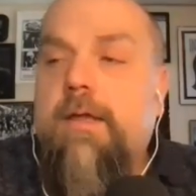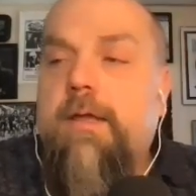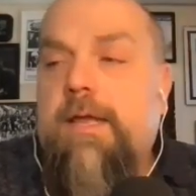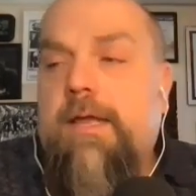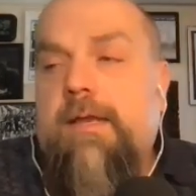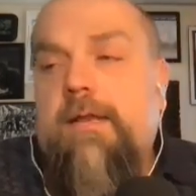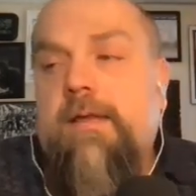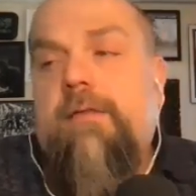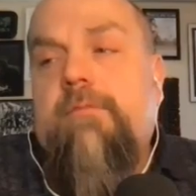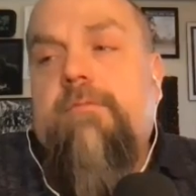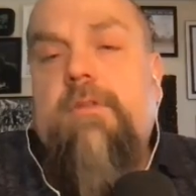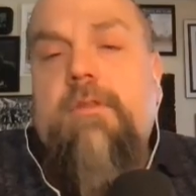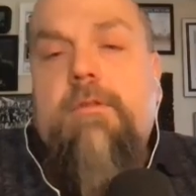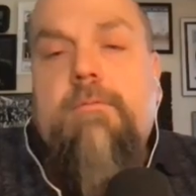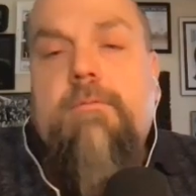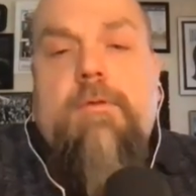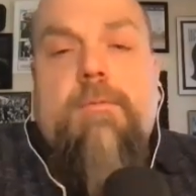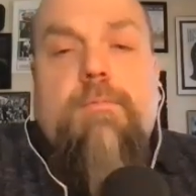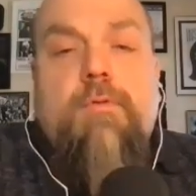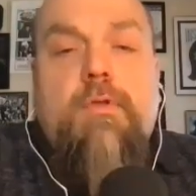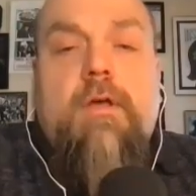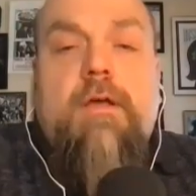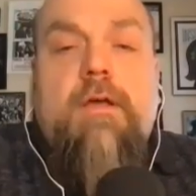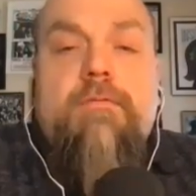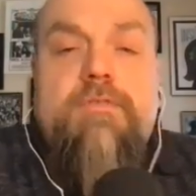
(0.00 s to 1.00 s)
And even the
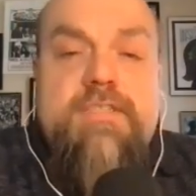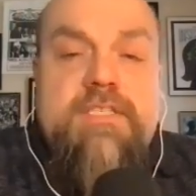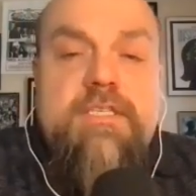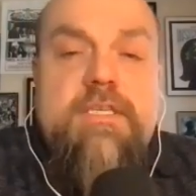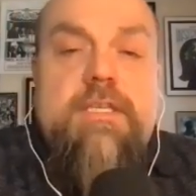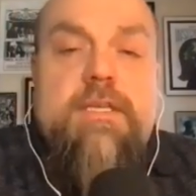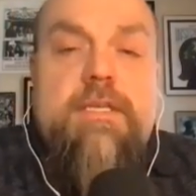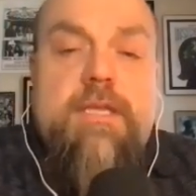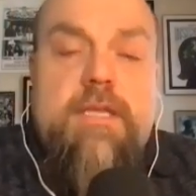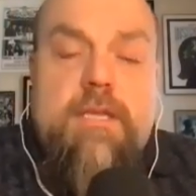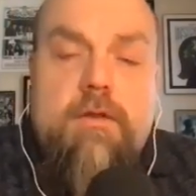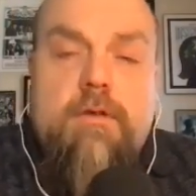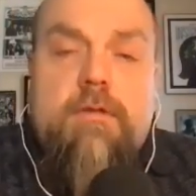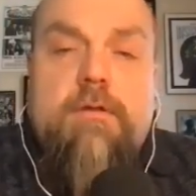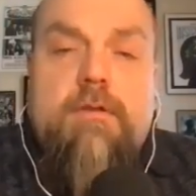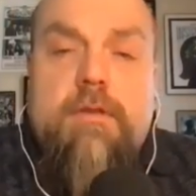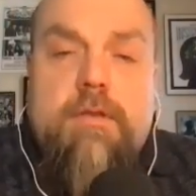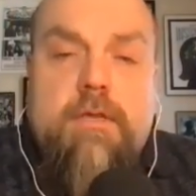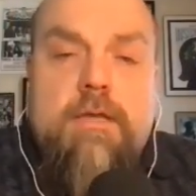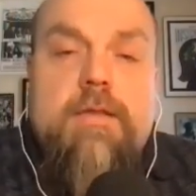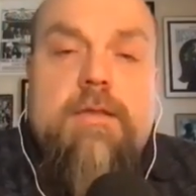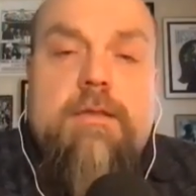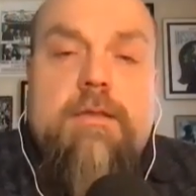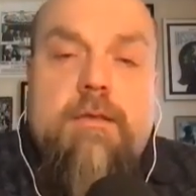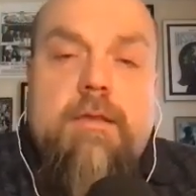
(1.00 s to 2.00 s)
people I've seen here
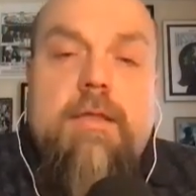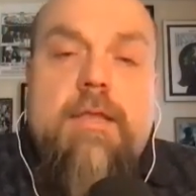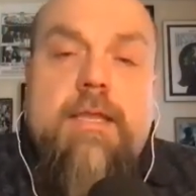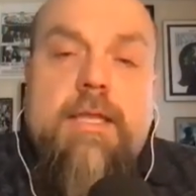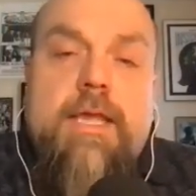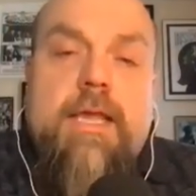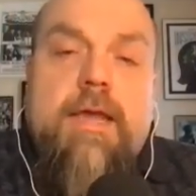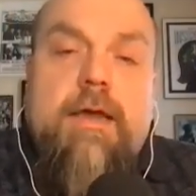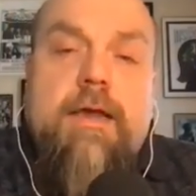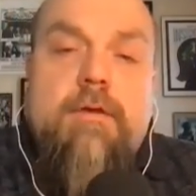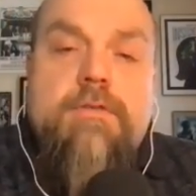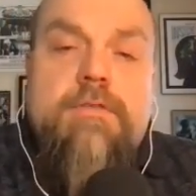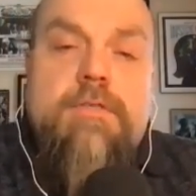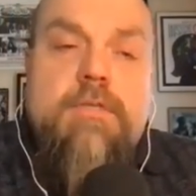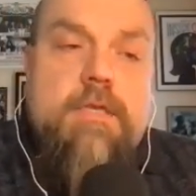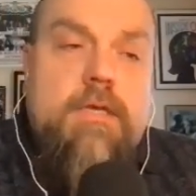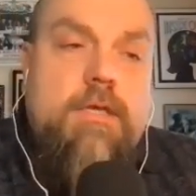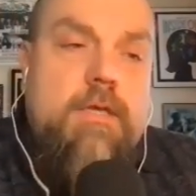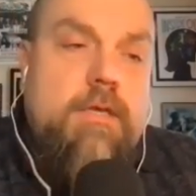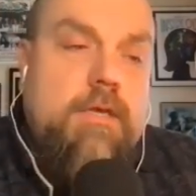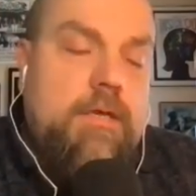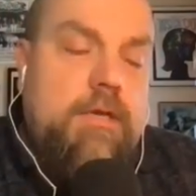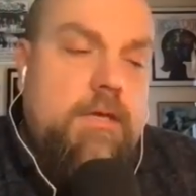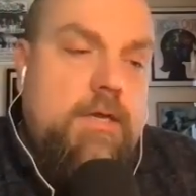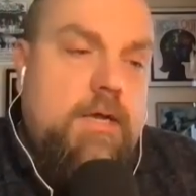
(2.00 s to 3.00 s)
in
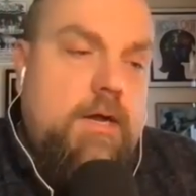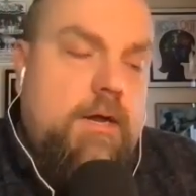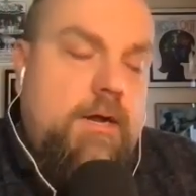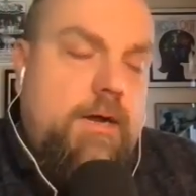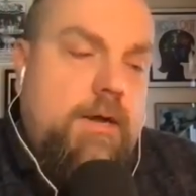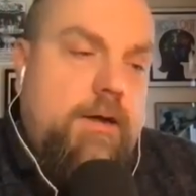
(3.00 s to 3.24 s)
counseling and